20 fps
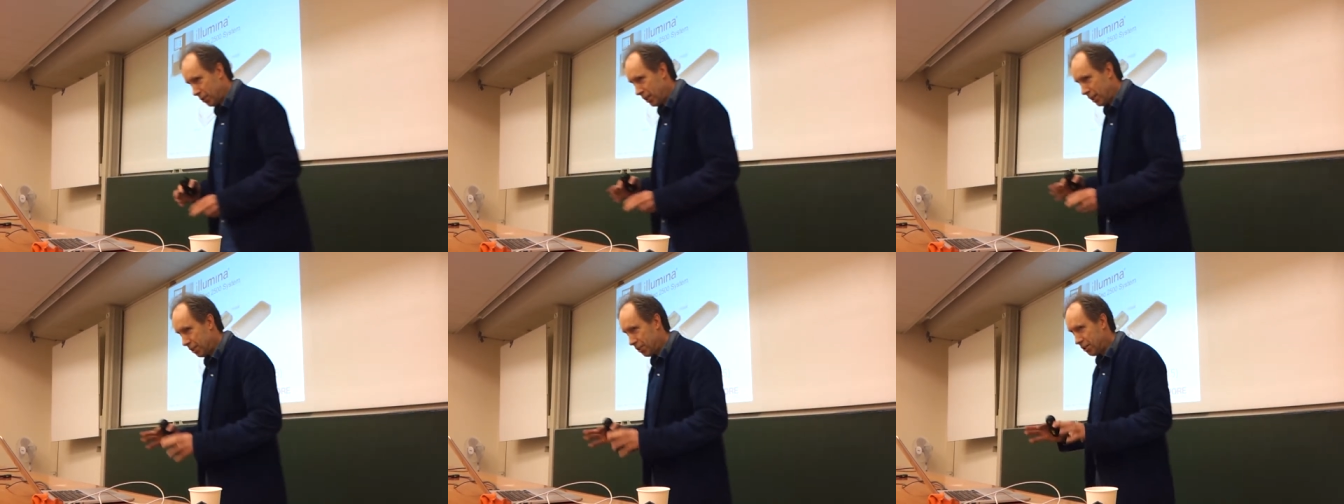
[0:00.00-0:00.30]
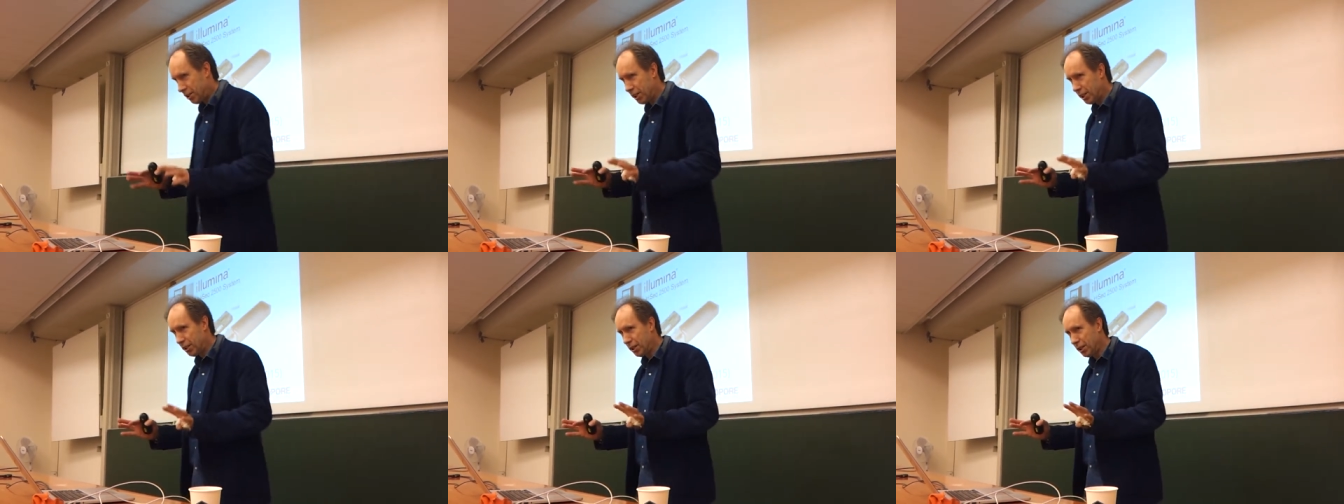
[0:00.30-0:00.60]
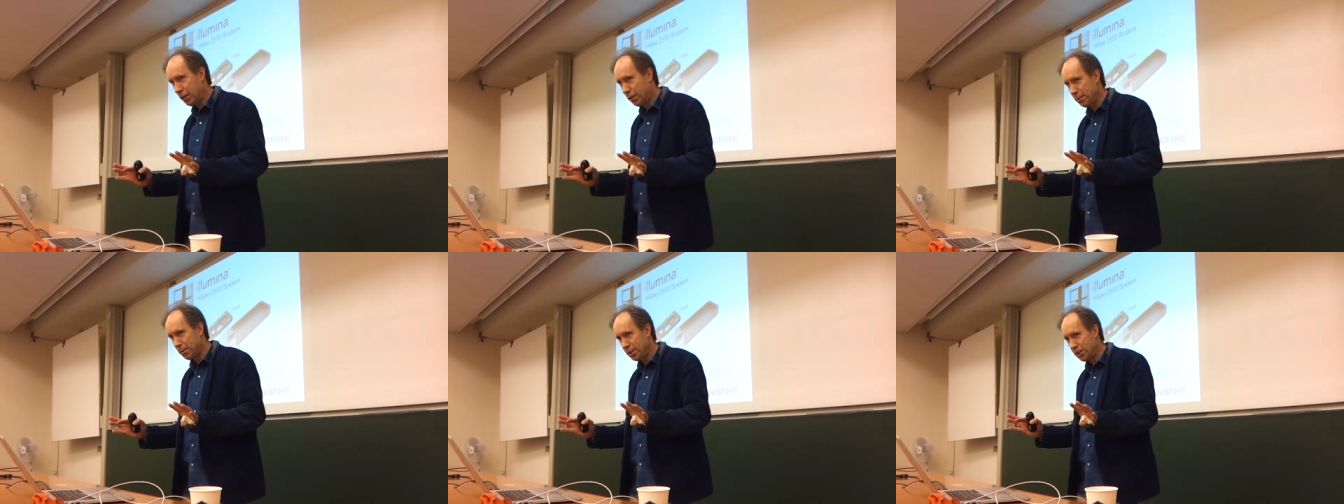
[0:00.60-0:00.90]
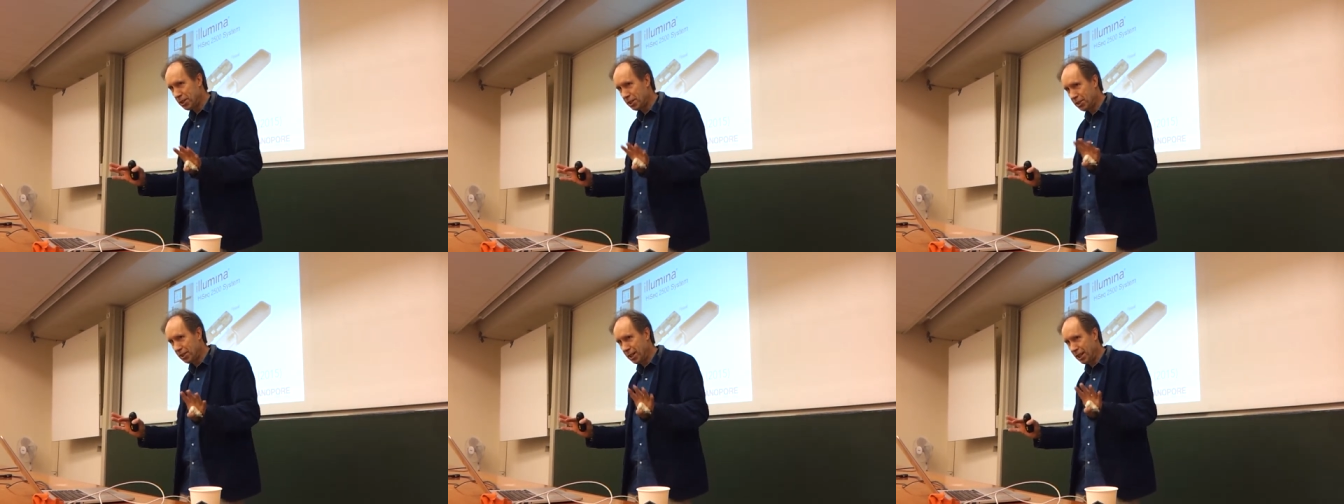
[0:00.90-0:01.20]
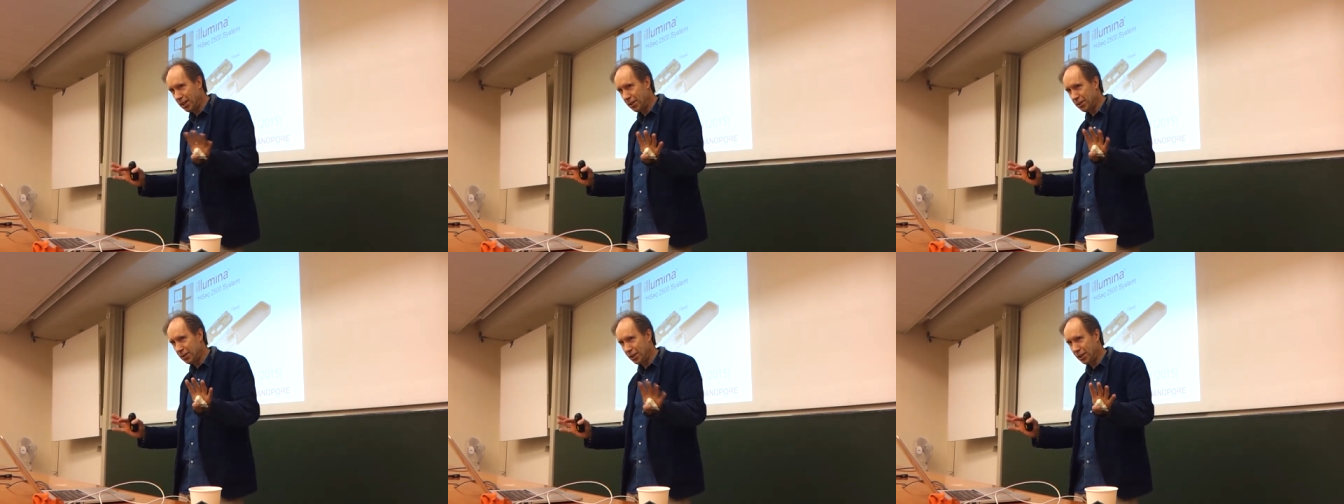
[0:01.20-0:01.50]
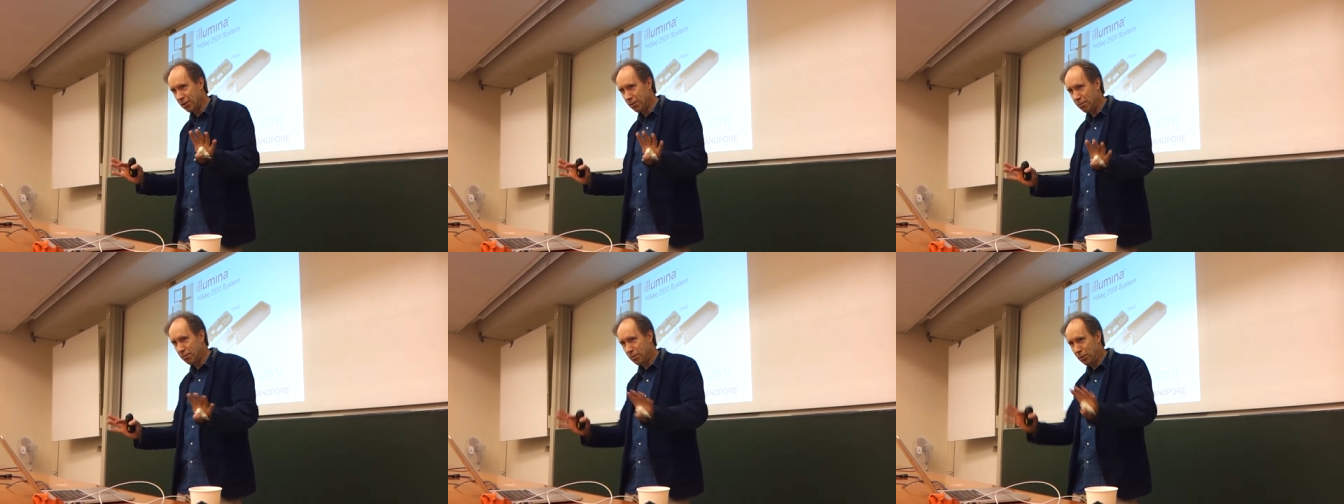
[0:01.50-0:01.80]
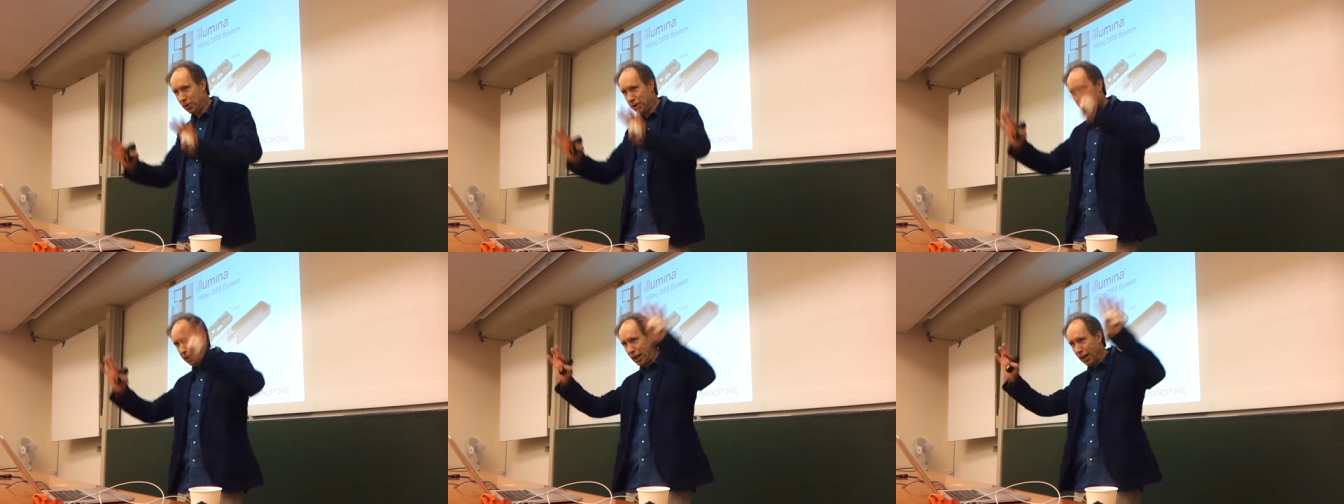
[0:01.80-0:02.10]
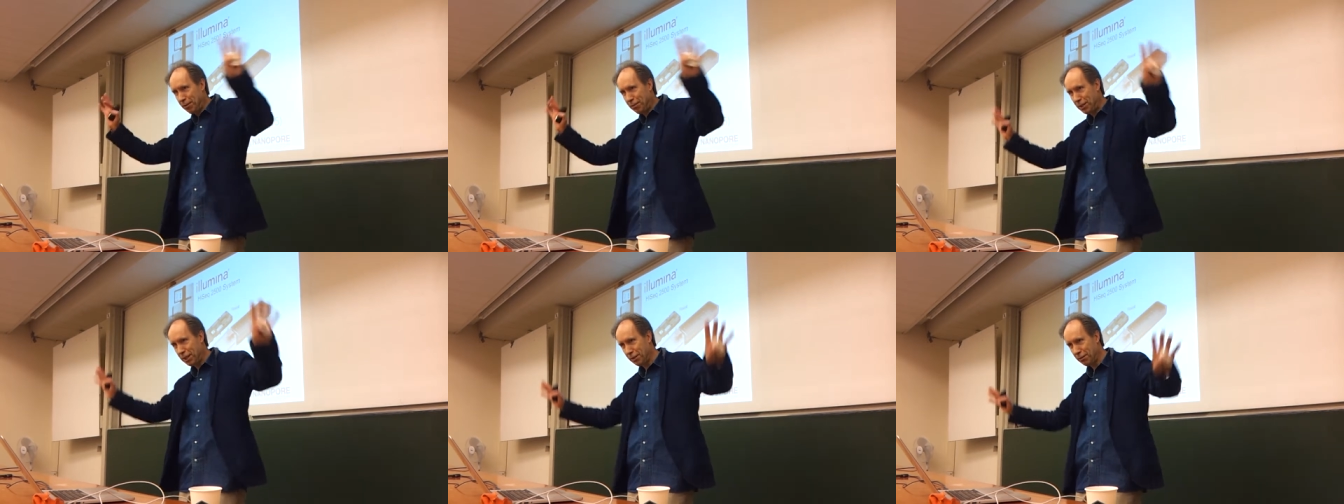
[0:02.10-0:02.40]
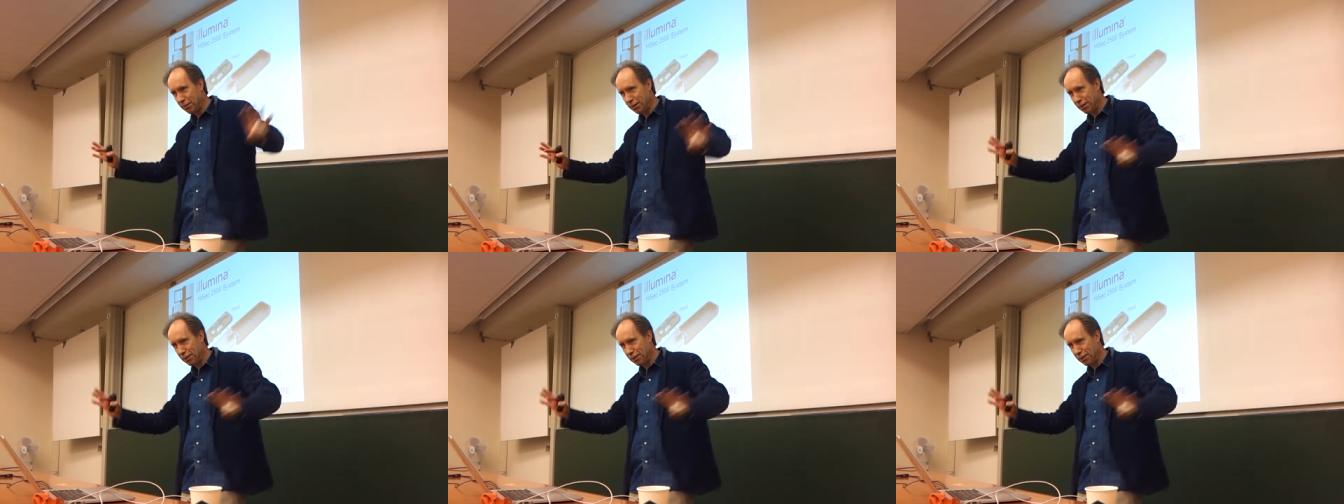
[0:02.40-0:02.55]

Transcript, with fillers: That's stereo images now, you know, more depth